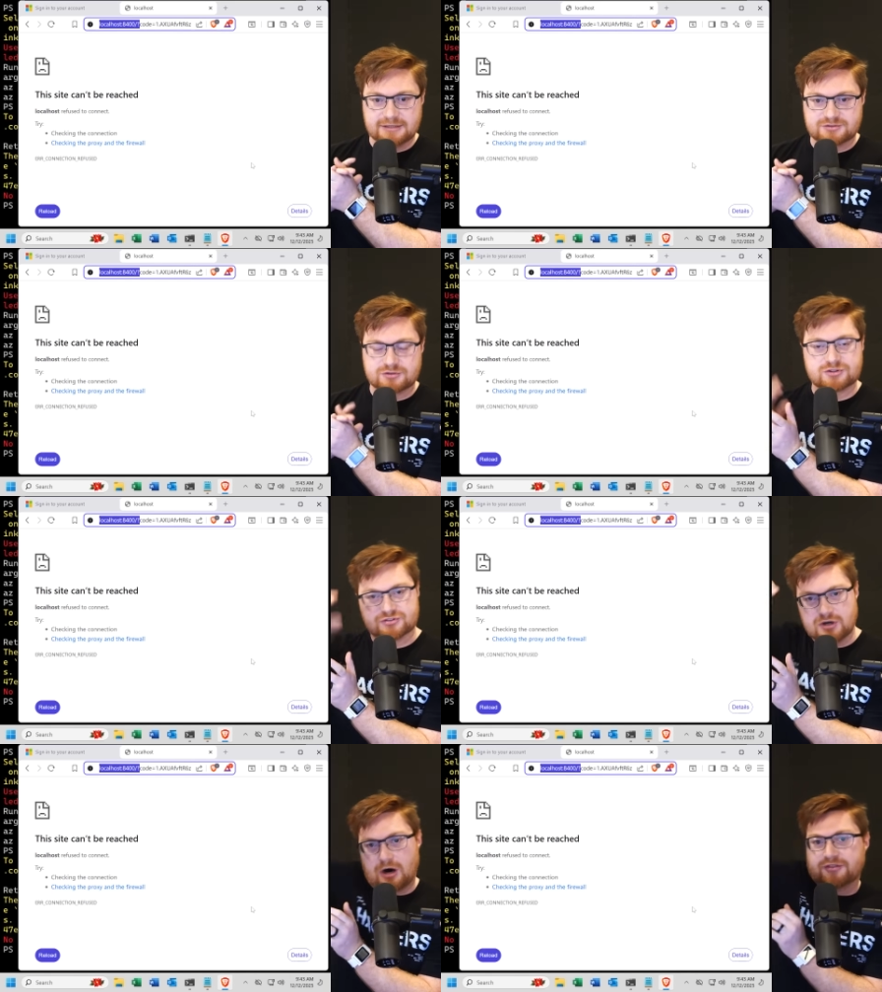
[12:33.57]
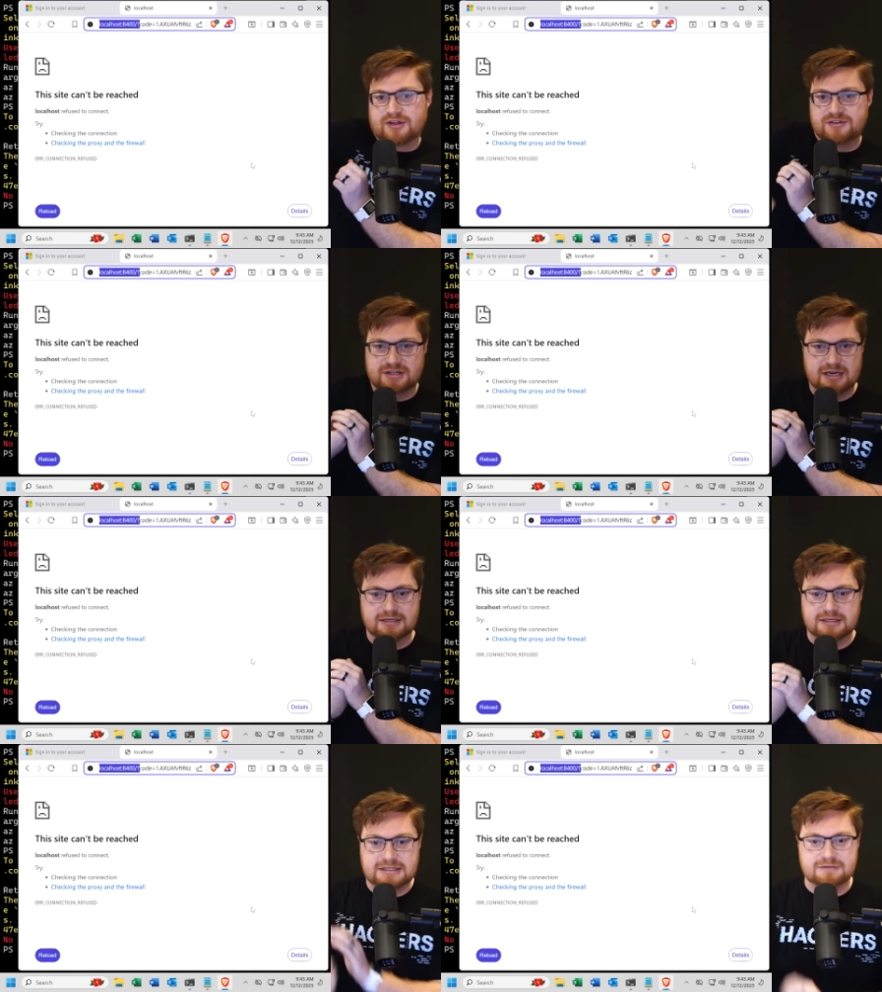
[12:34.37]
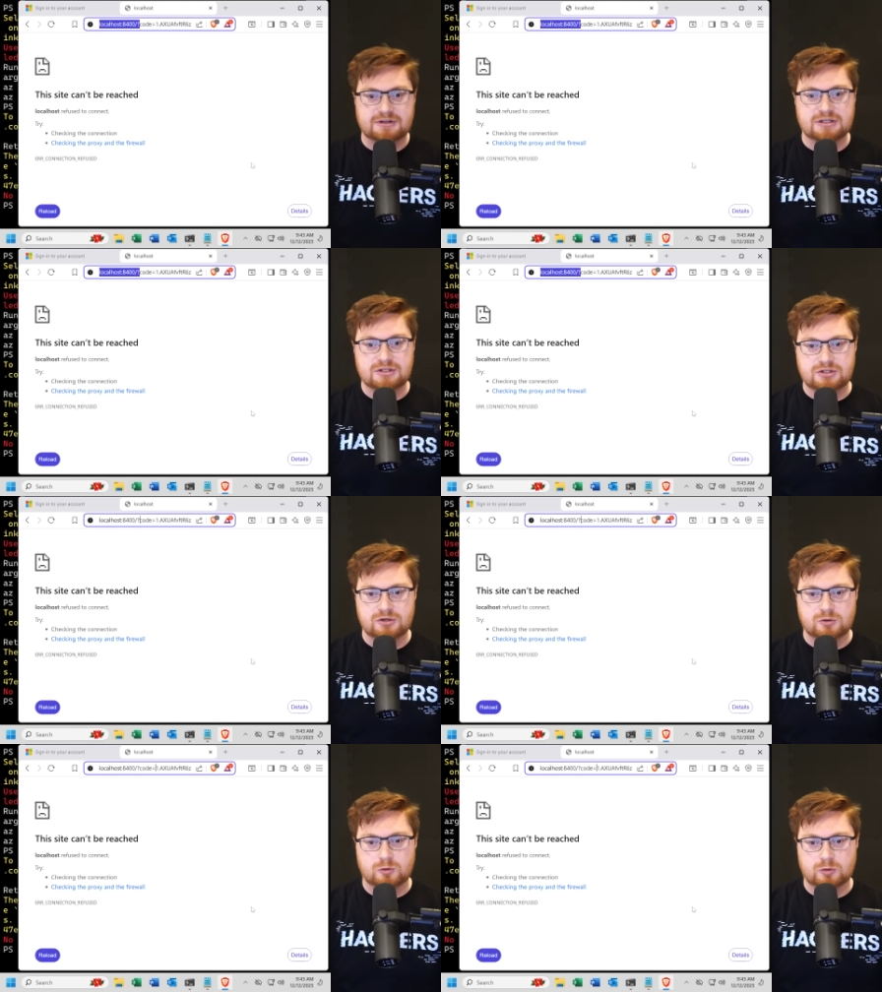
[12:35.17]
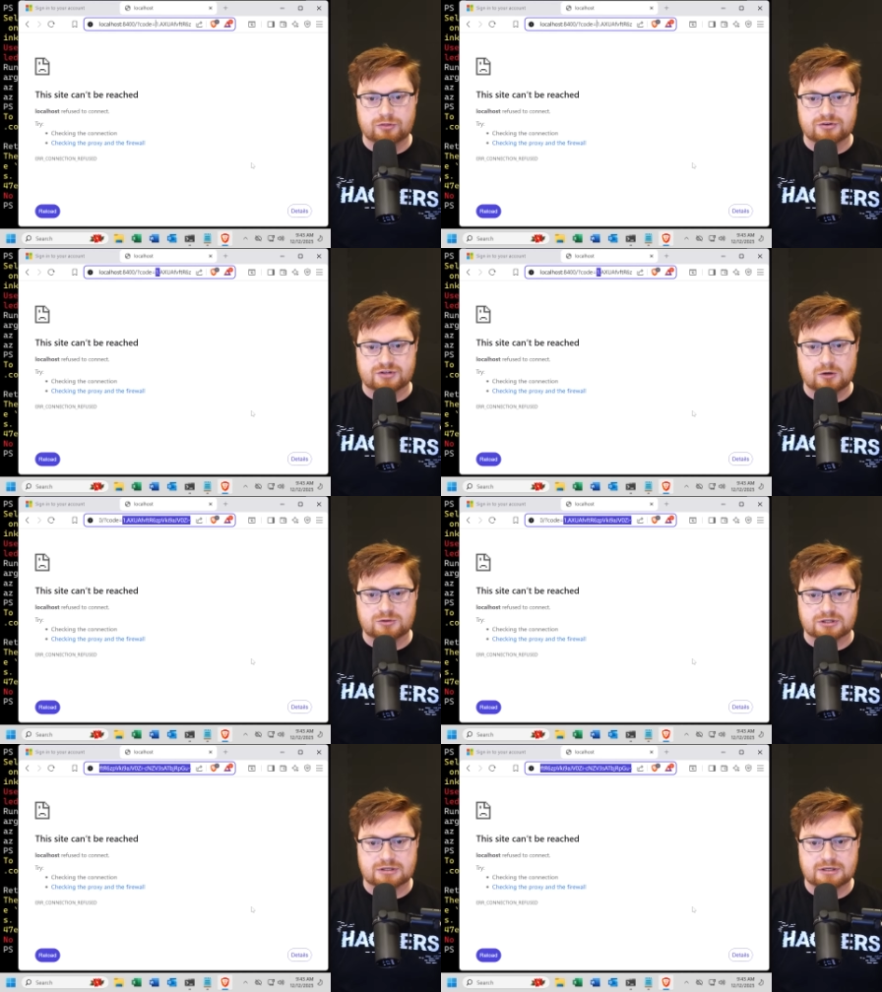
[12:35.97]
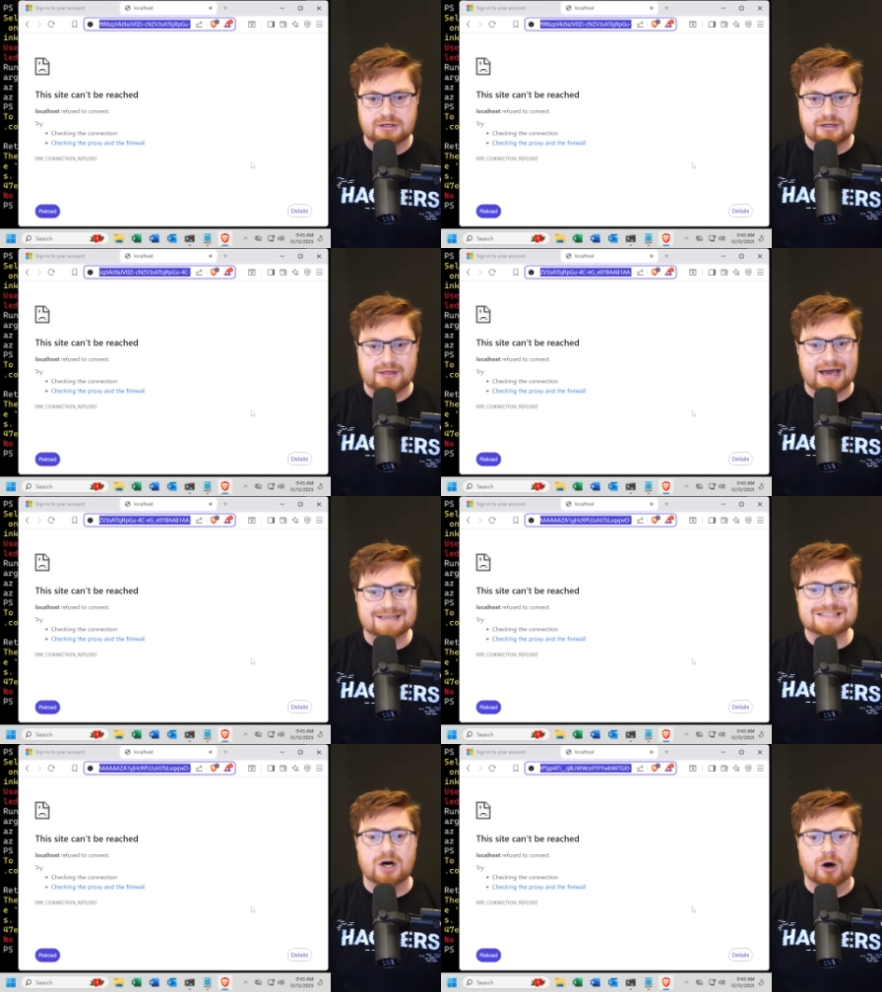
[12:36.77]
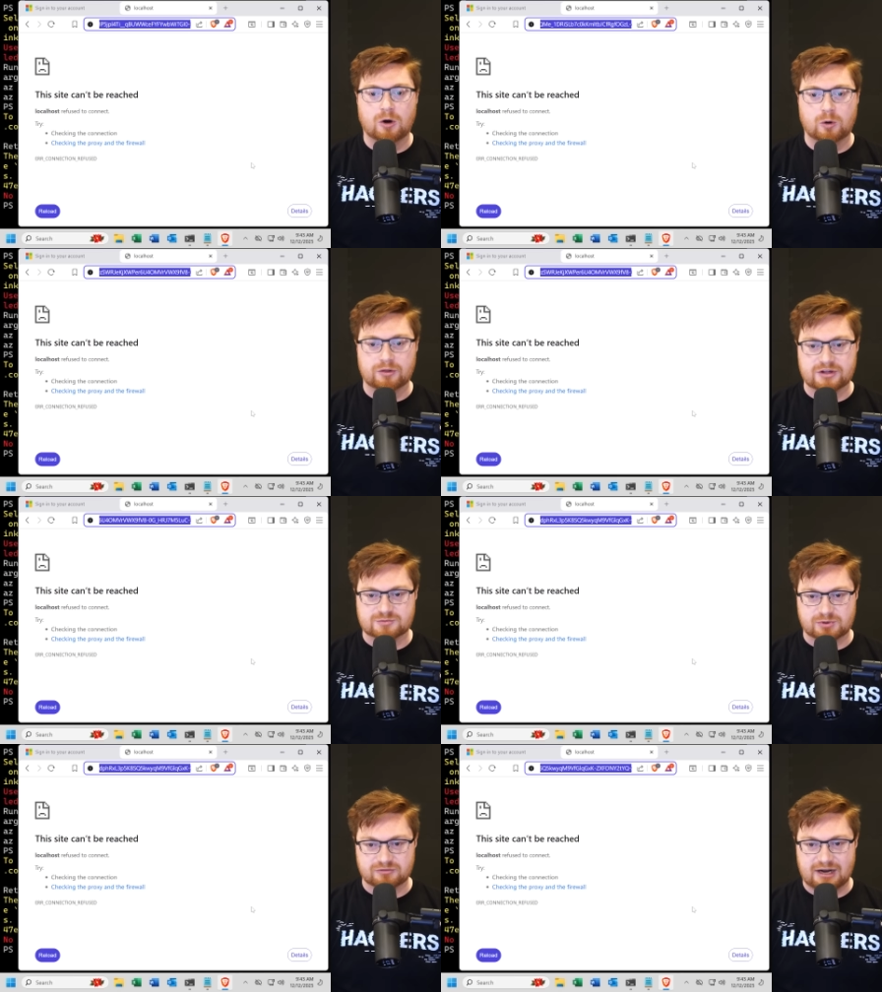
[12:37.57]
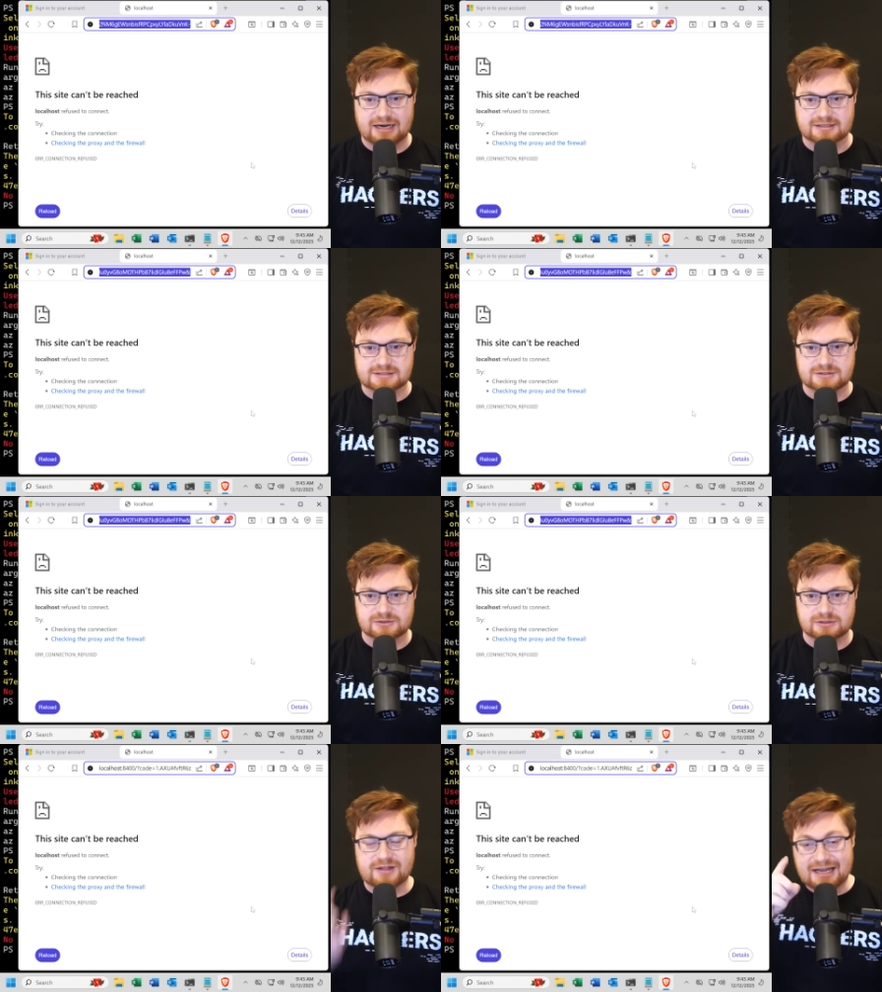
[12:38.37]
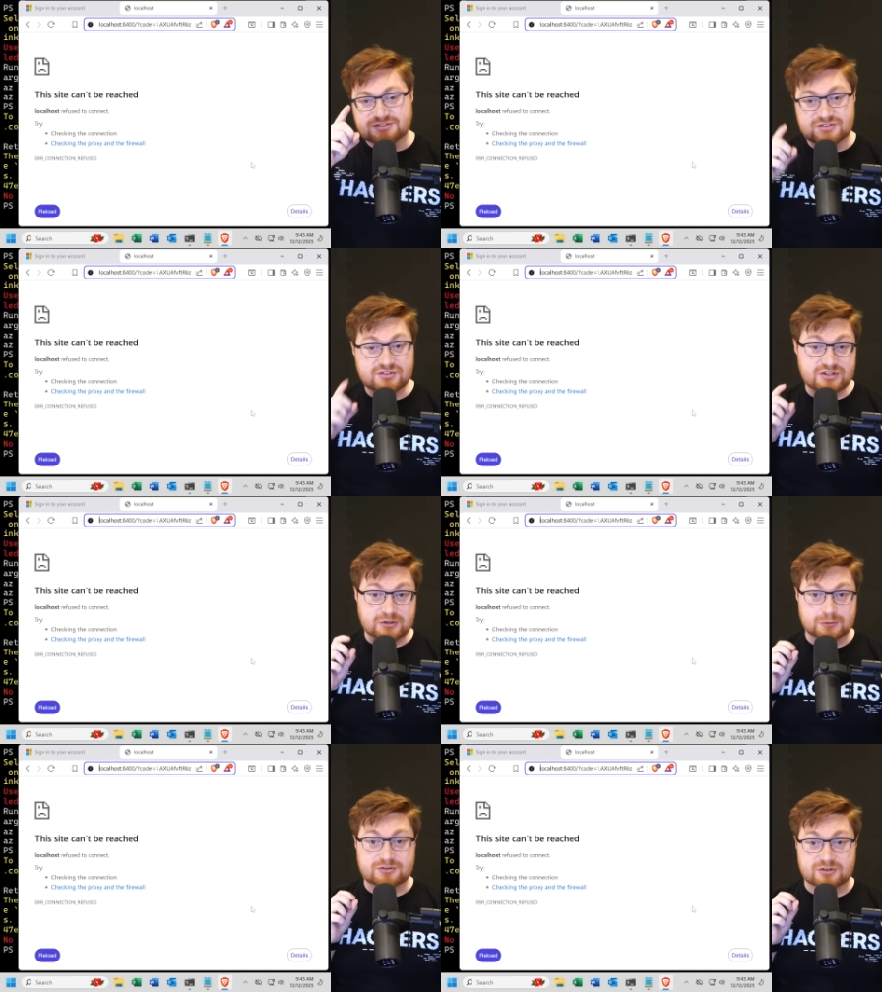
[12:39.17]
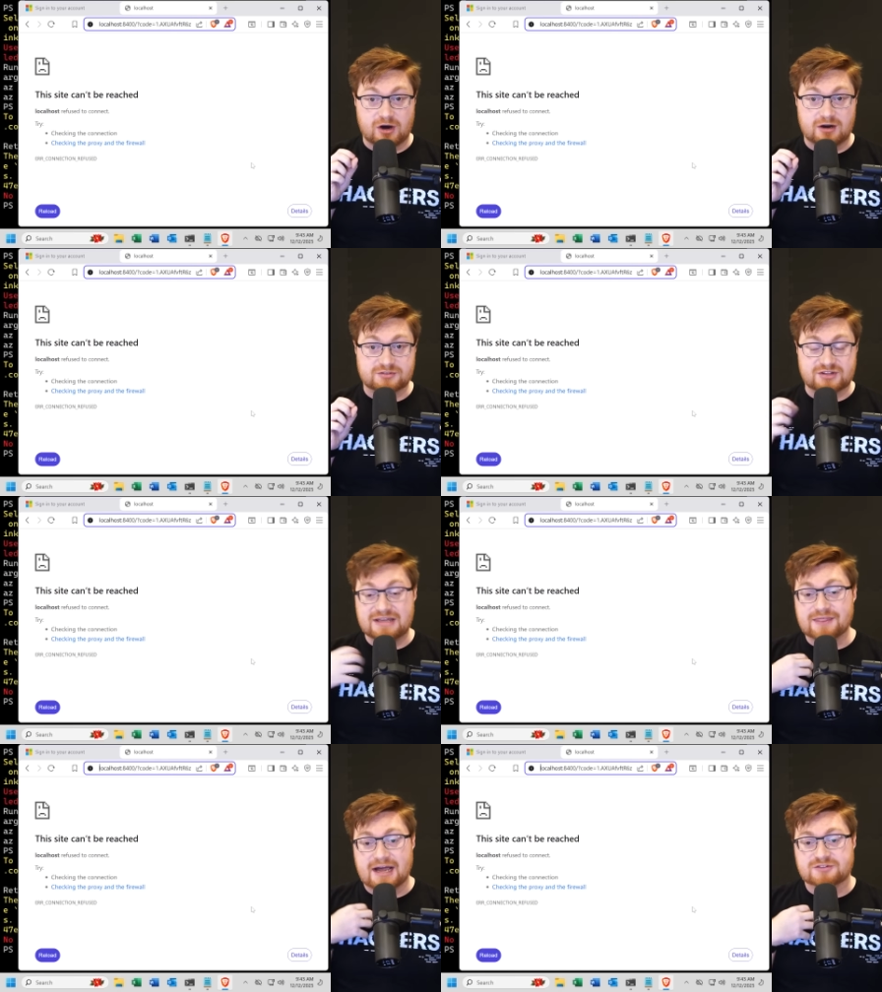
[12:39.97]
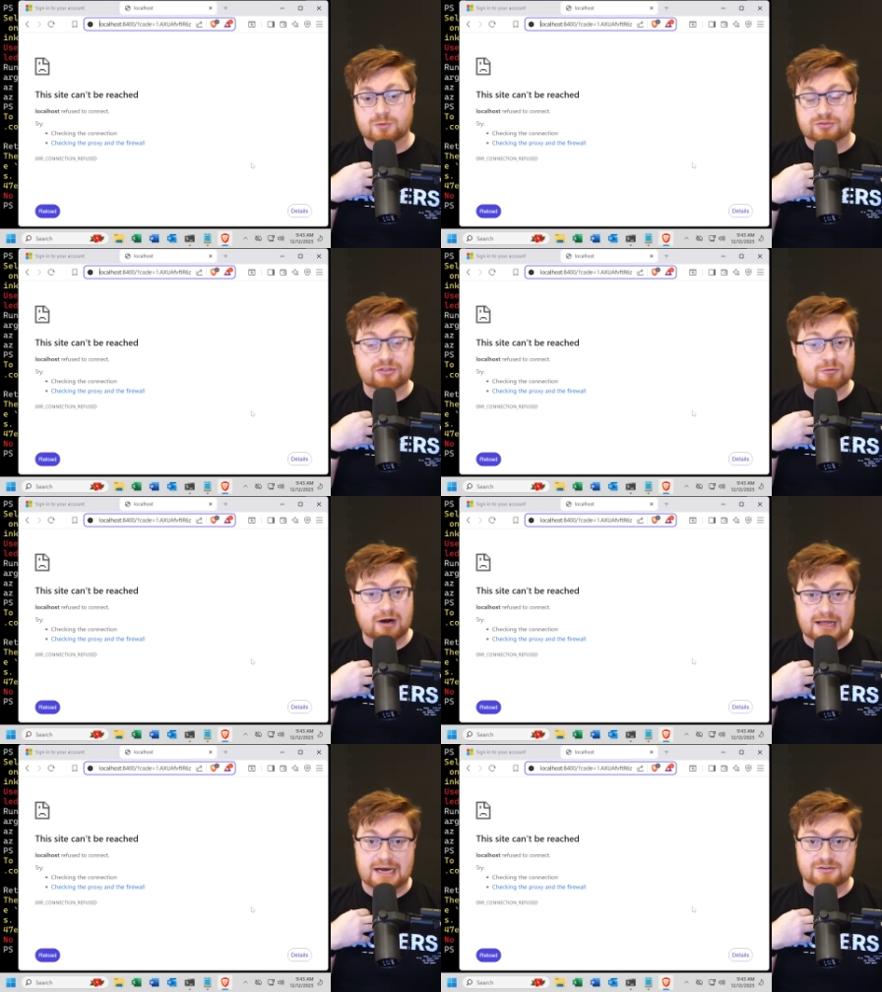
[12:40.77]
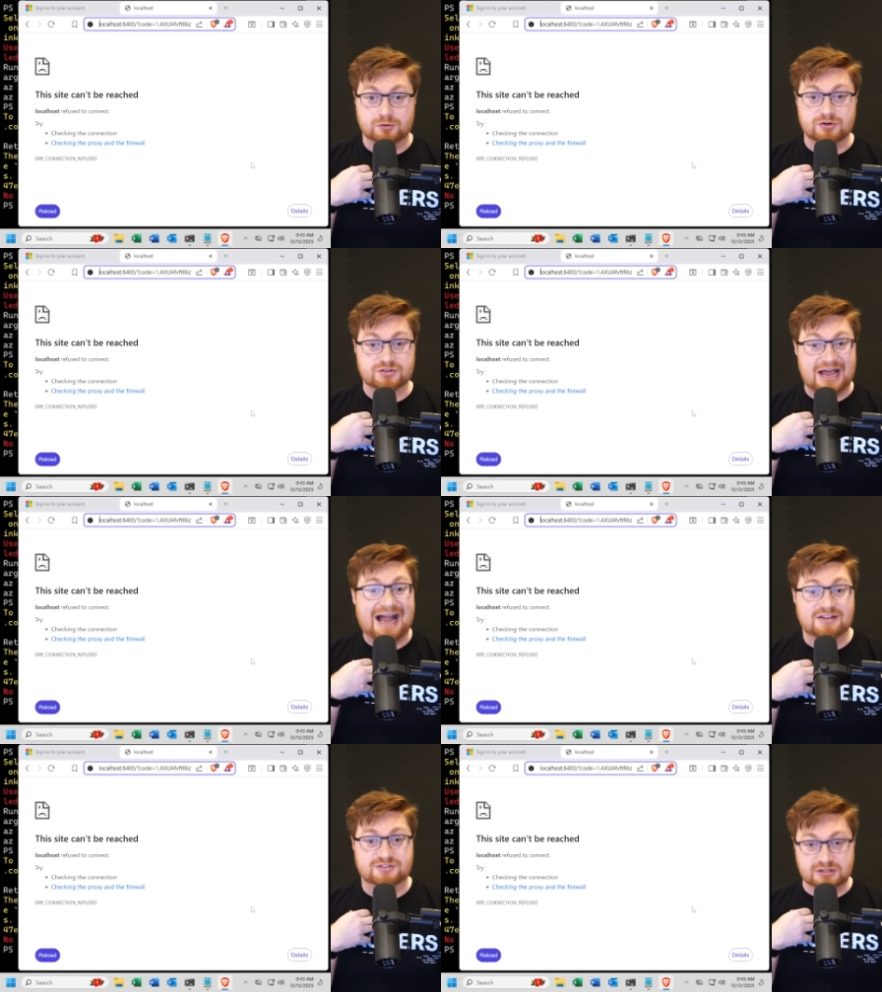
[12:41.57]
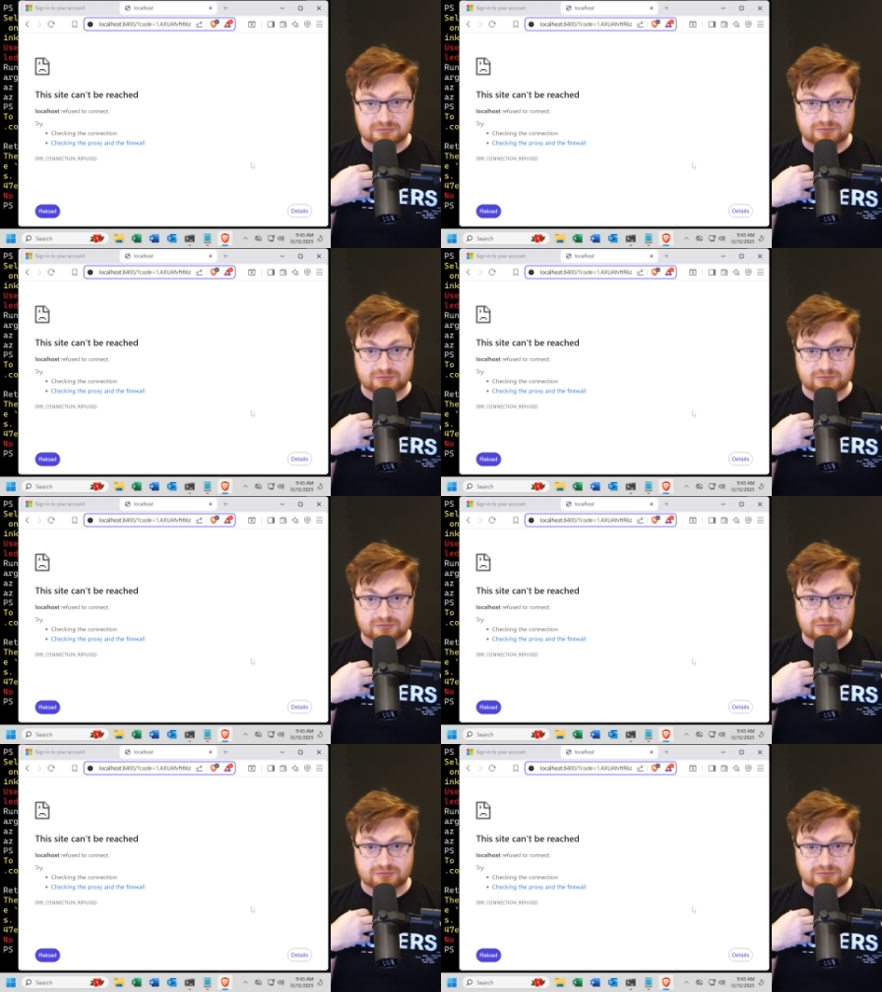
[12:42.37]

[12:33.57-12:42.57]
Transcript: It's just authenticating and giving you the token, that code that's provided here. That's the secret sauce, and that's what the threat actor is asking